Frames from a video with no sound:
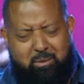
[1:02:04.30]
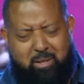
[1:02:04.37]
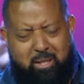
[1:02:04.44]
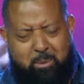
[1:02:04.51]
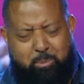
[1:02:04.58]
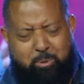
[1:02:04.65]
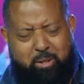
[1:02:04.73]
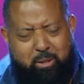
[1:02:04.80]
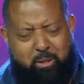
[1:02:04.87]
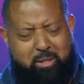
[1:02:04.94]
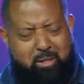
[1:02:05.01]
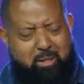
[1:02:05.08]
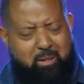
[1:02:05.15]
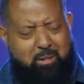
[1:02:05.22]
Father, I pray
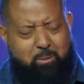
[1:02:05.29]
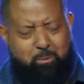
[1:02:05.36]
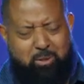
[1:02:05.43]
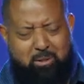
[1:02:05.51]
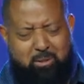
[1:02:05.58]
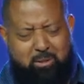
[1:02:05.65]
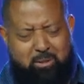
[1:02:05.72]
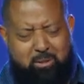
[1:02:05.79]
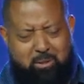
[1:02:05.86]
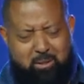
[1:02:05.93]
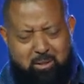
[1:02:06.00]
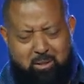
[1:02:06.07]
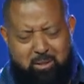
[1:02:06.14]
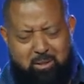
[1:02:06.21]
that nothing would
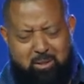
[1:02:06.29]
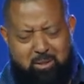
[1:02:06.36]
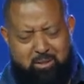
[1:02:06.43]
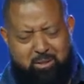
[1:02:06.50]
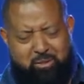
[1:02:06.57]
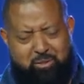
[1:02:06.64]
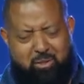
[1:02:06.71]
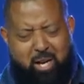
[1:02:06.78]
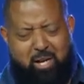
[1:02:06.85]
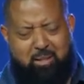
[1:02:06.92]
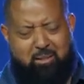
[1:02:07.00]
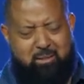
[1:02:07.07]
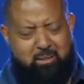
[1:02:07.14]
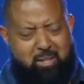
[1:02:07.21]

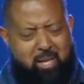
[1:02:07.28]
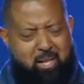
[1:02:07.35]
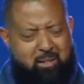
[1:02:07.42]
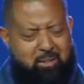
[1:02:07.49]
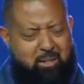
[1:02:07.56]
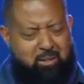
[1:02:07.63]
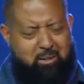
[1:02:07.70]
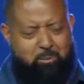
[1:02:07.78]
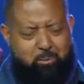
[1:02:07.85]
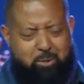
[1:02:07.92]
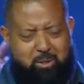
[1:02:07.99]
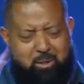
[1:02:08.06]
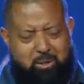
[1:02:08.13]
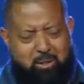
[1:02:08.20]
distract us, God.
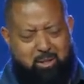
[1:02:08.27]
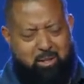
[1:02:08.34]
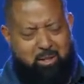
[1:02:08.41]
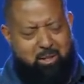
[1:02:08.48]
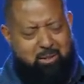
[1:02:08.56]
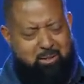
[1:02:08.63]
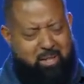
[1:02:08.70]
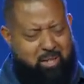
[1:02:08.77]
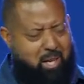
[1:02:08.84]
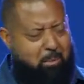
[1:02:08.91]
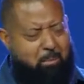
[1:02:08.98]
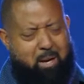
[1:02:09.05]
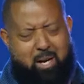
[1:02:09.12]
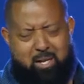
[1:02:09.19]
Nothing would
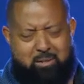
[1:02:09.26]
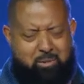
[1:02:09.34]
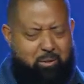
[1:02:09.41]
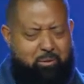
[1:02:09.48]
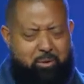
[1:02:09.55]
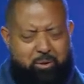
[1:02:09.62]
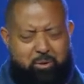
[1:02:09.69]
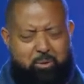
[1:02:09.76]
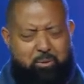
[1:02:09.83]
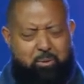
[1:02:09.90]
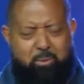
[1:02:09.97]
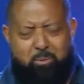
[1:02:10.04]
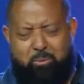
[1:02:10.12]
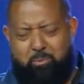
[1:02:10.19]
take our minds off of you.